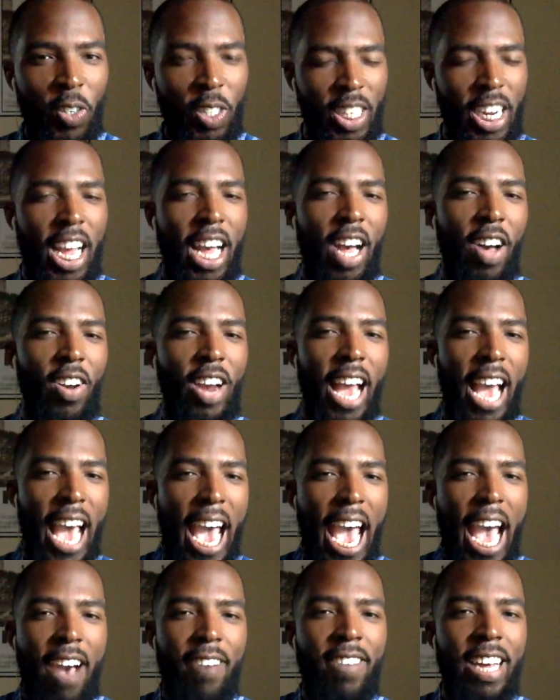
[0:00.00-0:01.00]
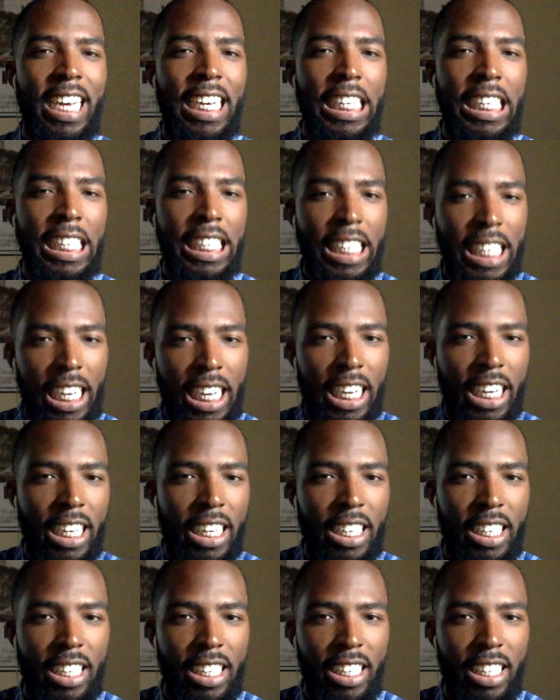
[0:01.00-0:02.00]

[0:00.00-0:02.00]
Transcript: child have a gun?